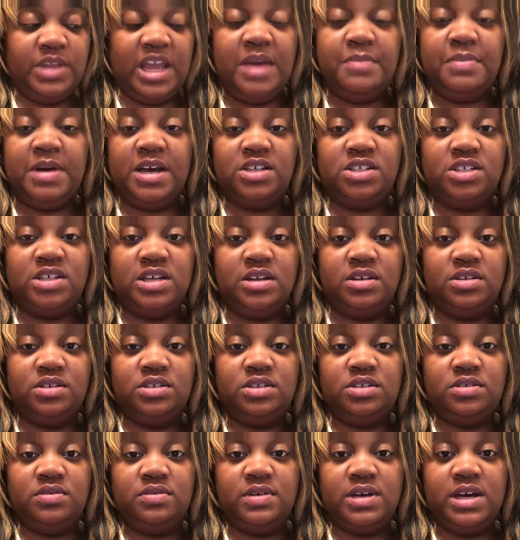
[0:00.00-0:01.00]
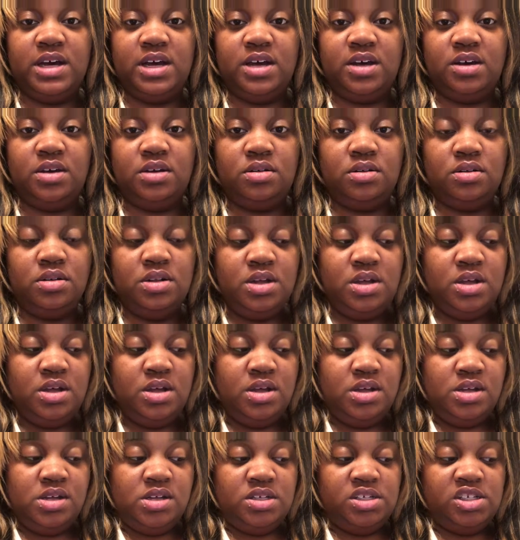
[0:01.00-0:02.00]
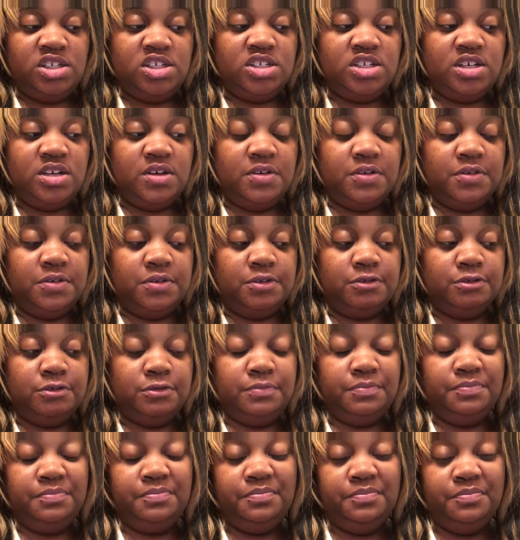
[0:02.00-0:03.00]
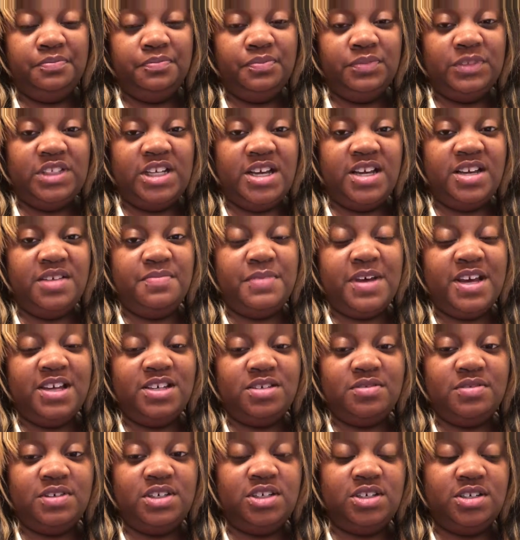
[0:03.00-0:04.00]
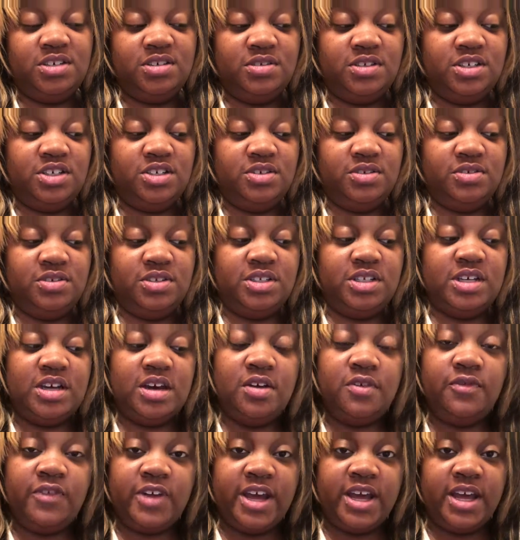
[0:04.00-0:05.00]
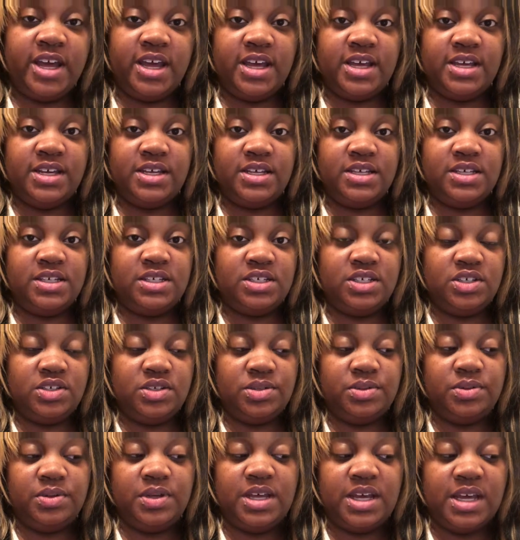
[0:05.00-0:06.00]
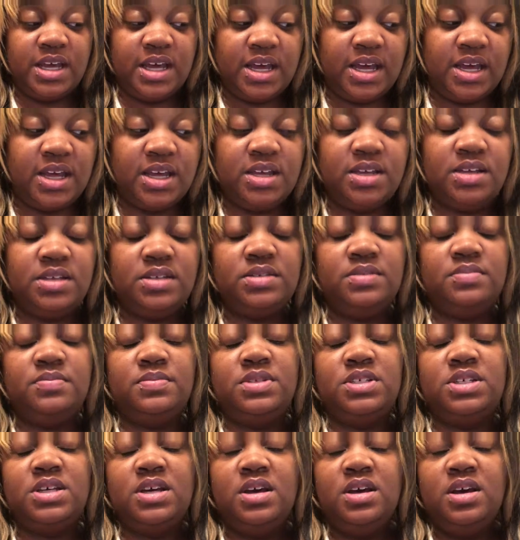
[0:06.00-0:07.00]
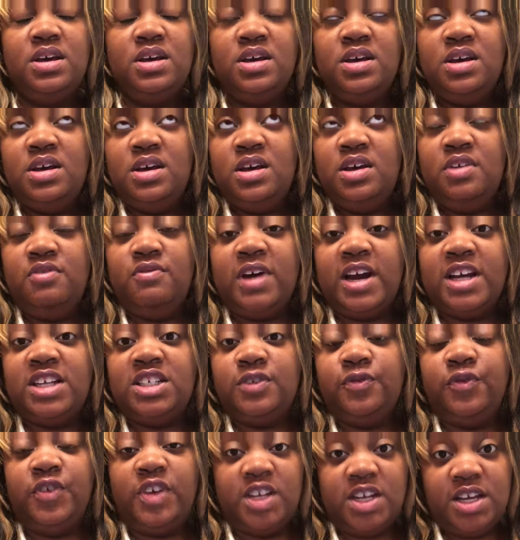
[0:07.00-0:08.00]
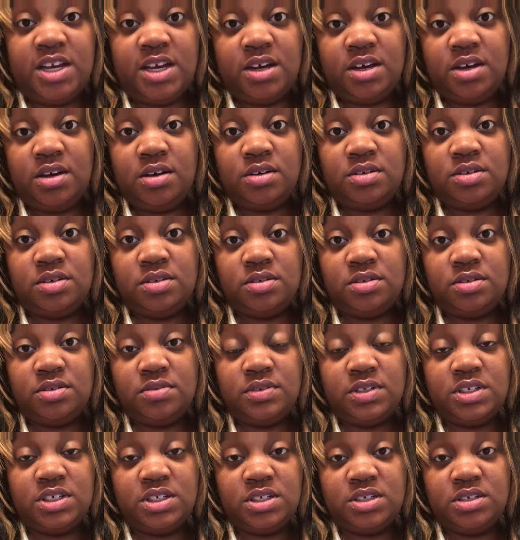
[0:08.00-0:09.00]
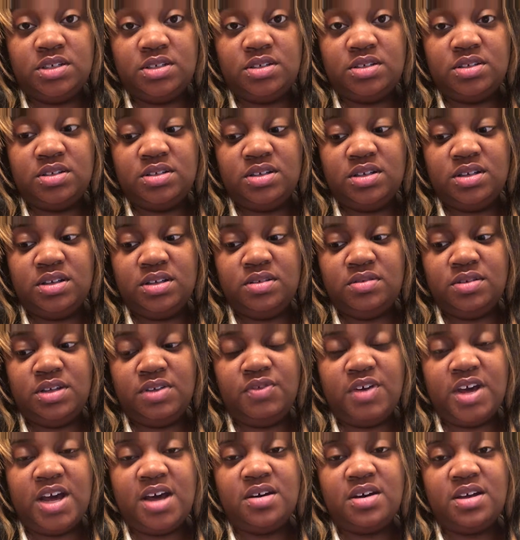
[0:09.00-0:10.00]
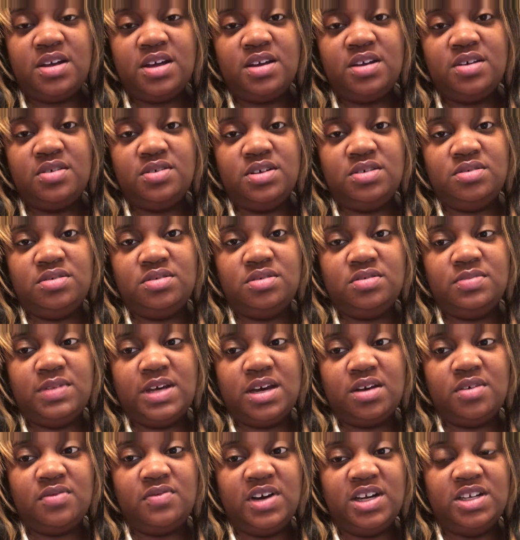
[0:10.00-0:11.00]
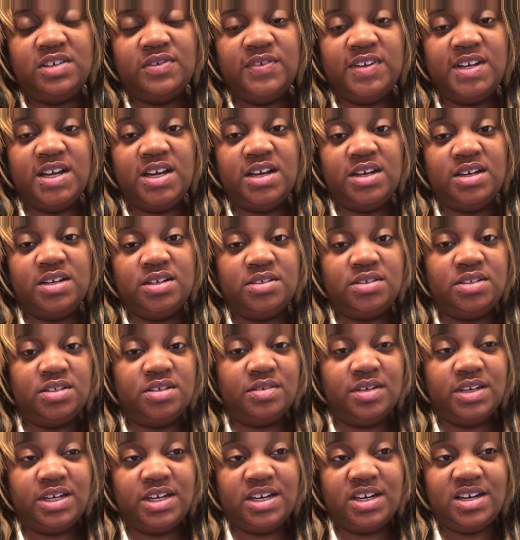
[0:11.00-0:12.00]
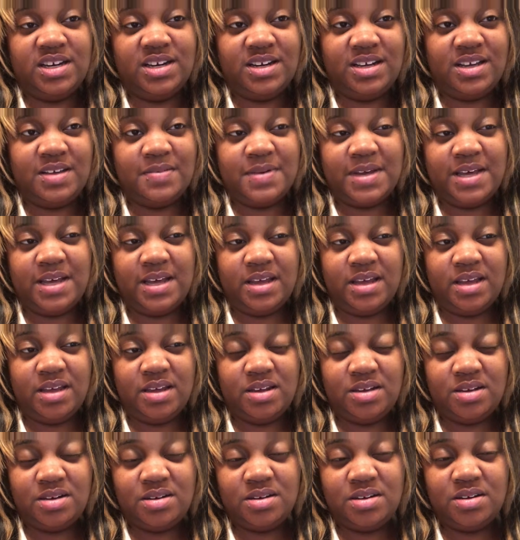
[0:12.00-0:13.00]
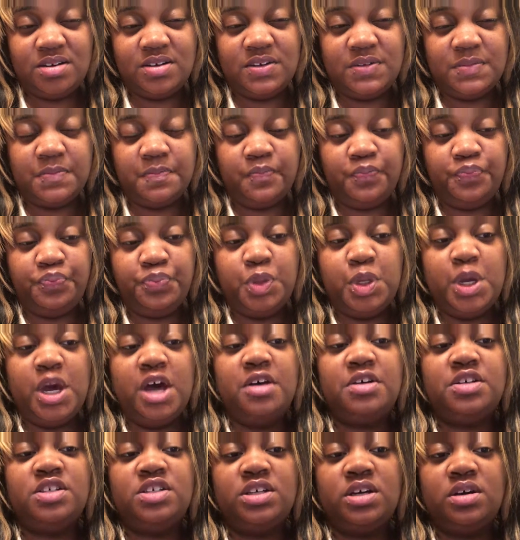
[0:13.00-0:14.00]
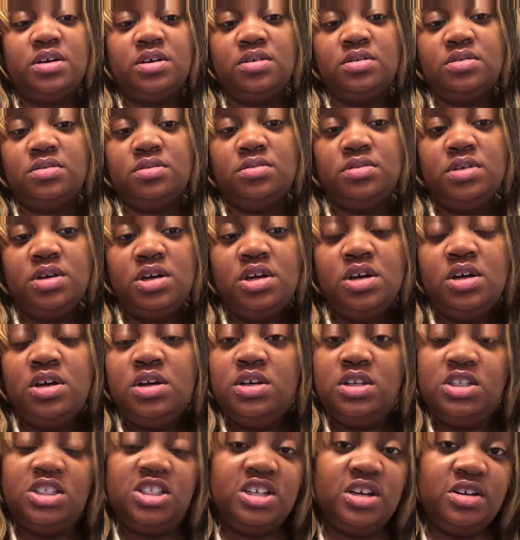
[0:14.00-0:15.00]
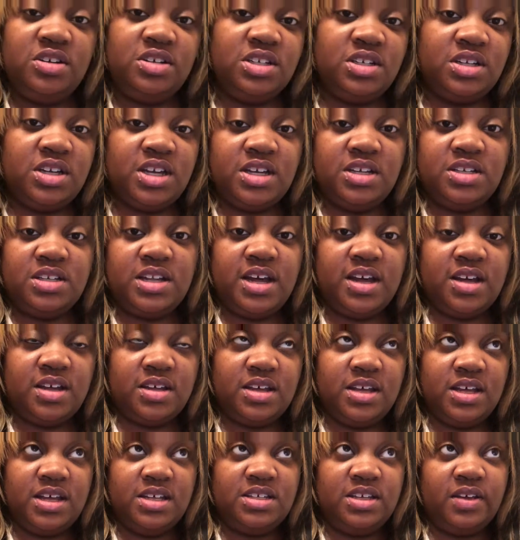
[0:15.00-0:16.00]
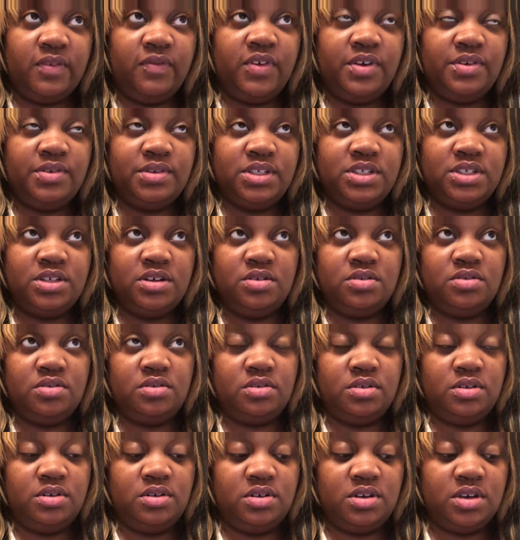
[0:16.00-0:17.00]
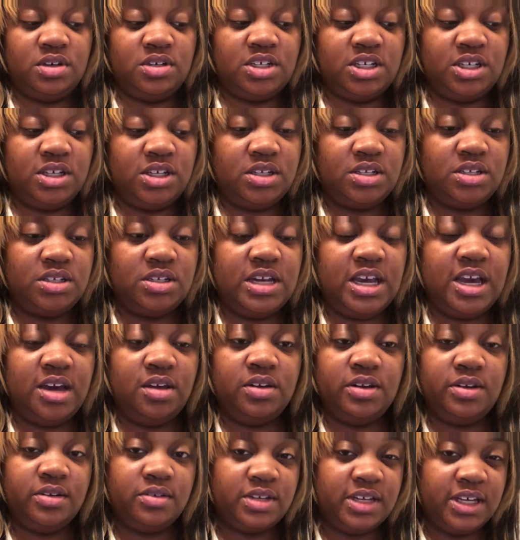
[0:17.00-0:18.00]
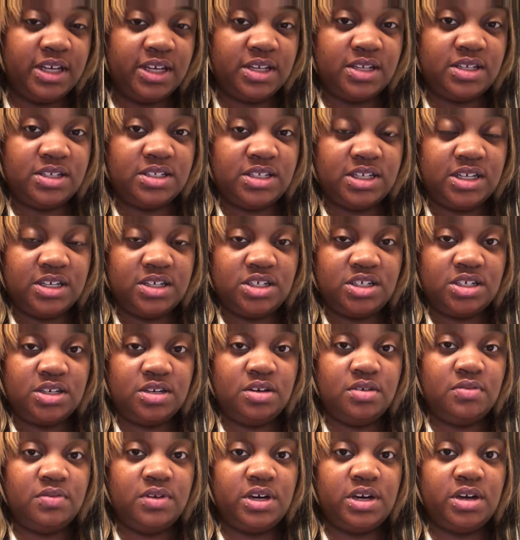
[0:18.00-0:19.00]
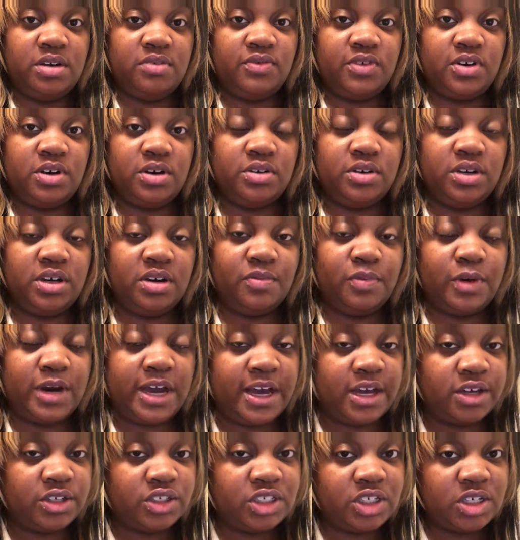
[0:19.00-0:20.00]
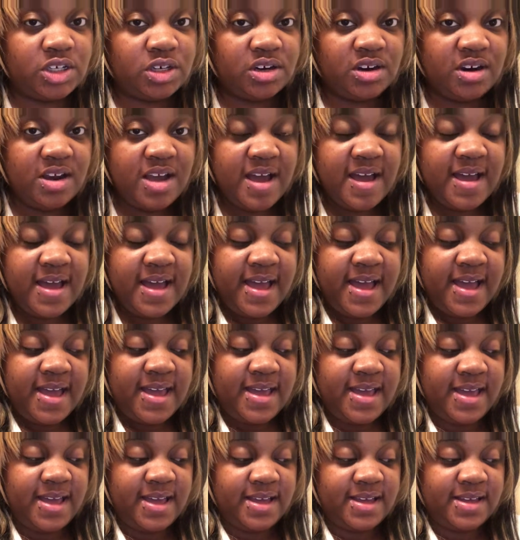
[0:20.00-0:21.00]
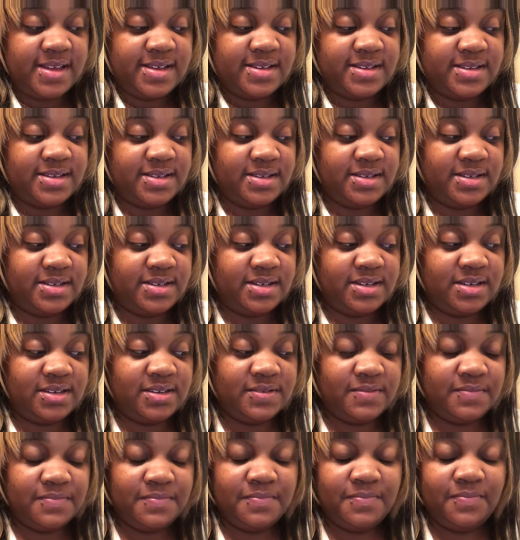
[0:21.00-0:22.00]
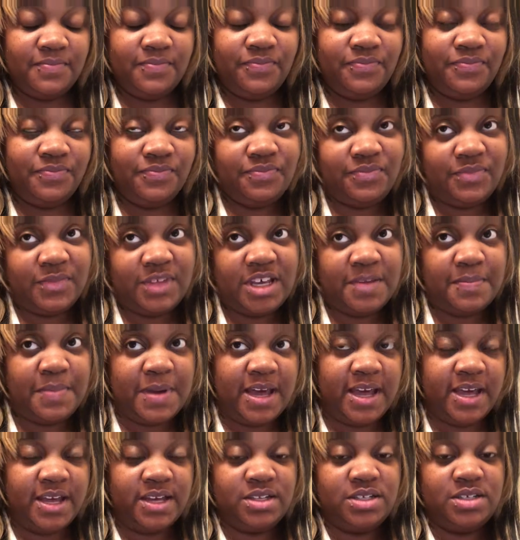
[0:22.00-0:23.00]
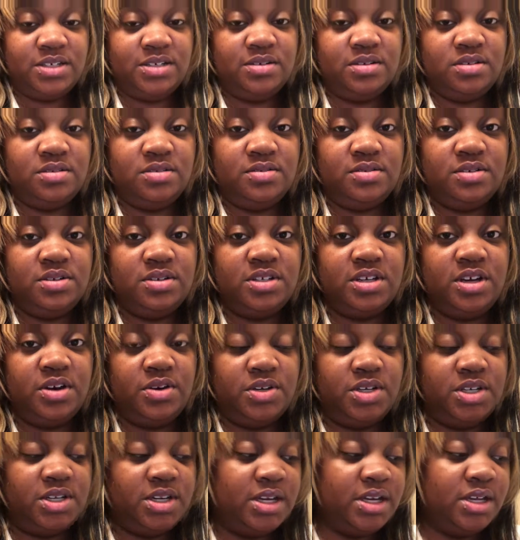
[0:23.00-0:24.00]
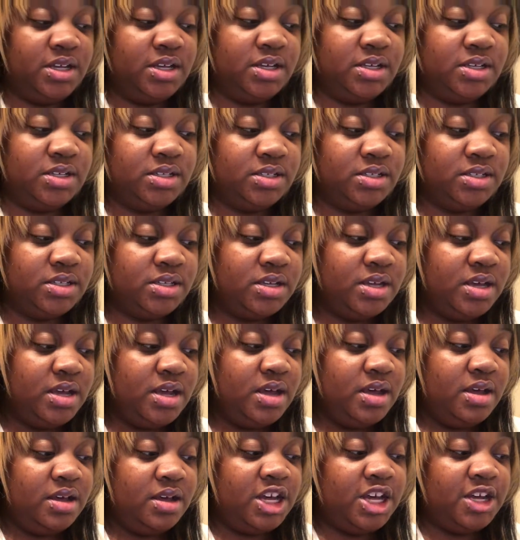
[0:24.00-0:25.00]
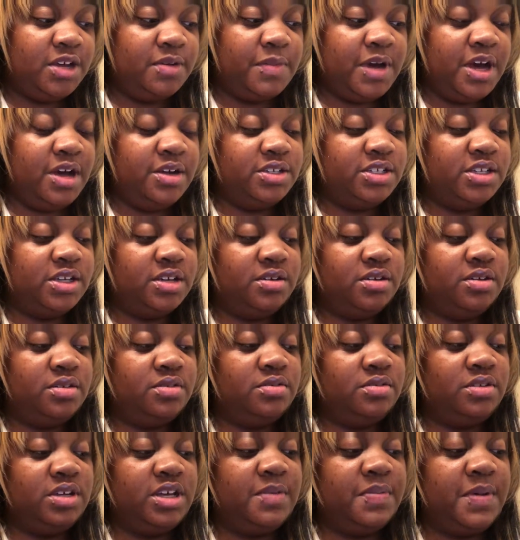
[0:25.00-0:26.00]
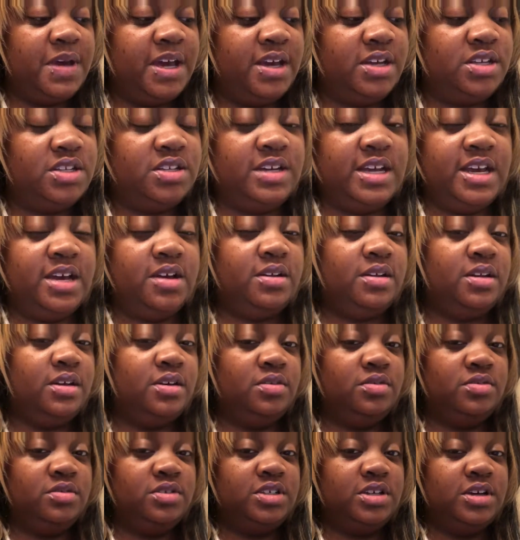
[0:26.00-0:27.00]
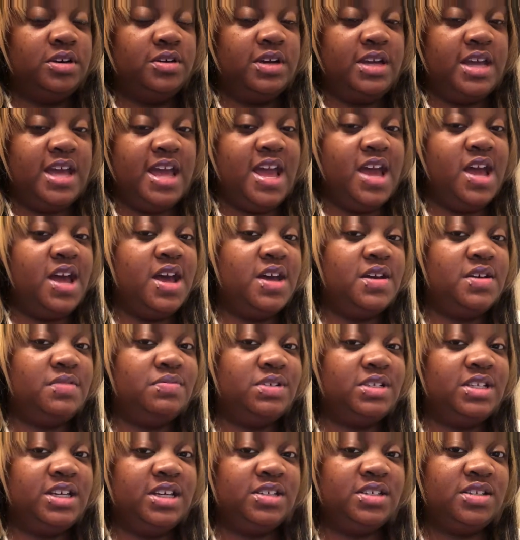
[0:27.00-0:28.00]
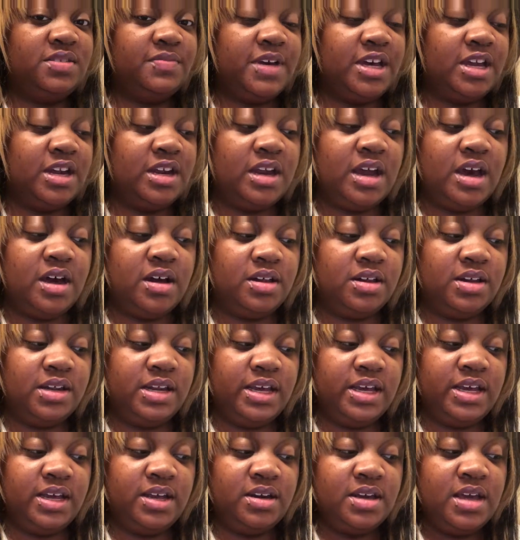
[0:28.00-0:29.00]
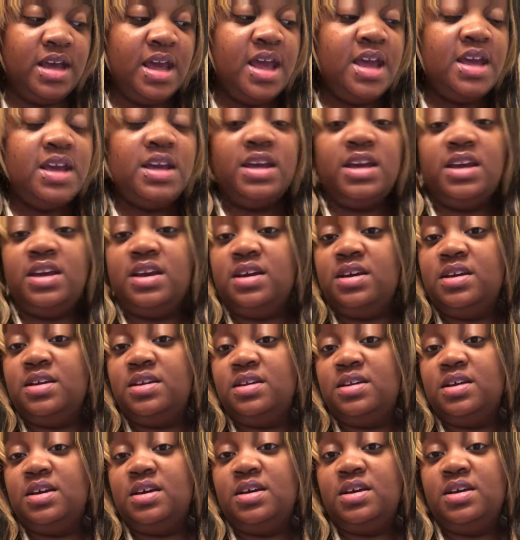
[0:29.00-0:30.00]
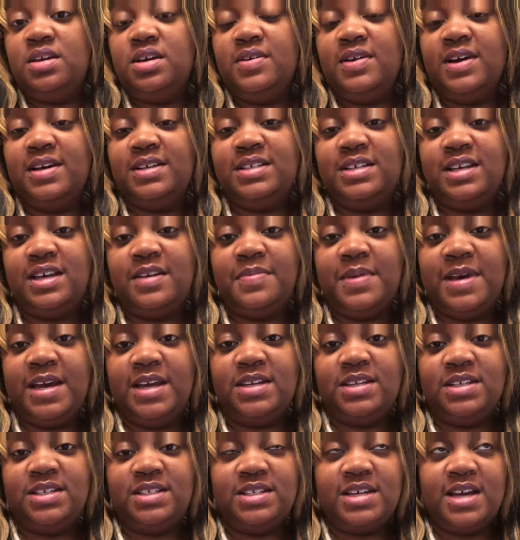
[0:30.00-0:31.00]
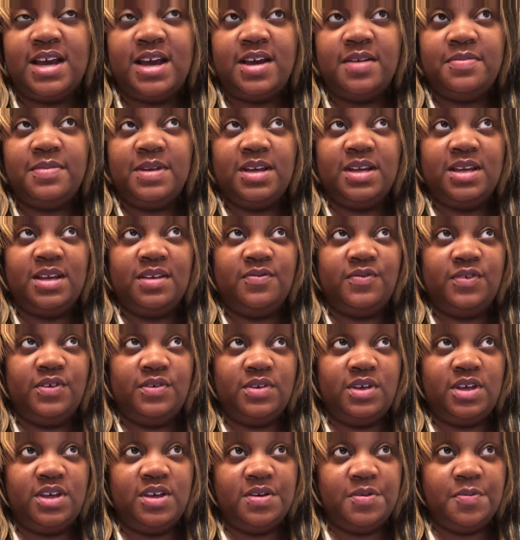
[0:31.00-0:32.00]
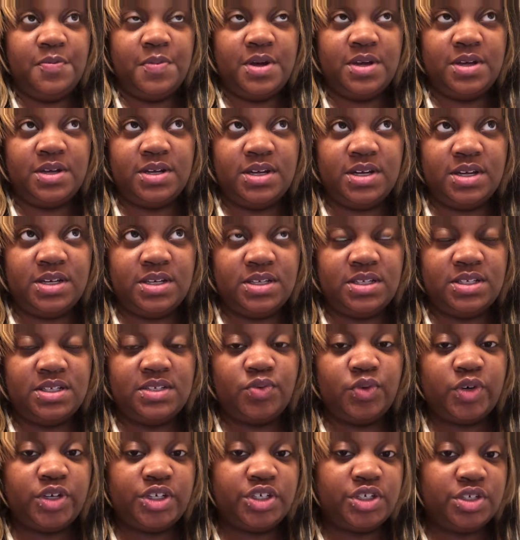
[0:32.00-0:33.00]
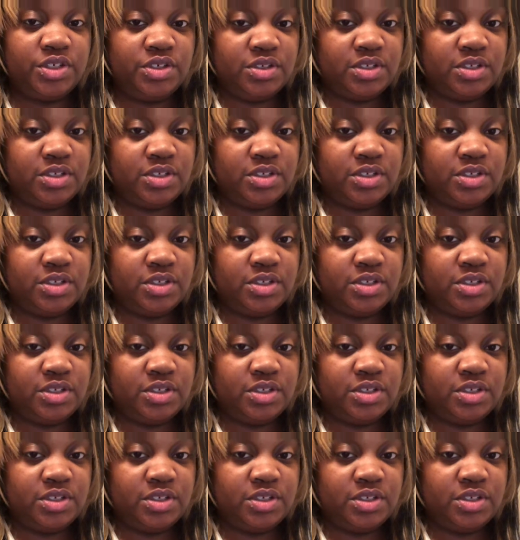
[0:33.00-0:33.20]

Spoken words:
Inboxdollars a while. So, and basically what you do is you do surveys, you do games, watch videos, which is, if y'all can get on YouTube, y'all can watch videos on there and get paid. Also, searching things like as if it was Google, you can just download the extension or whatever on your browser and get paid to search things. Also, you get paid to download certain apps, test them out and all of that. And you also get paid to shop. They give you coupons. Once you